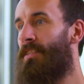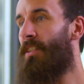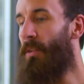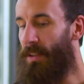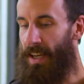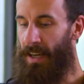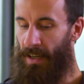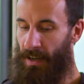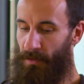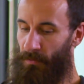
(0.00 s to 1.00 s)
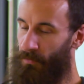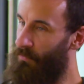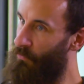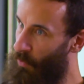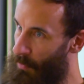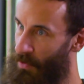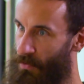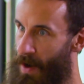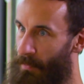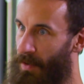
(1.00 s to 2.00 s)
So, okay, we're about
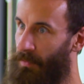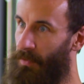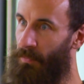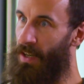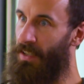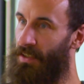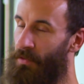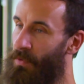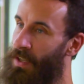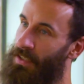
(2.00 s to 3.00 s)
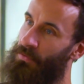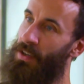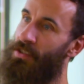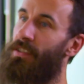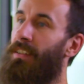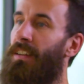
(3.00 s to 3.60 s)
to wrap up. I'm going to ask you one last question.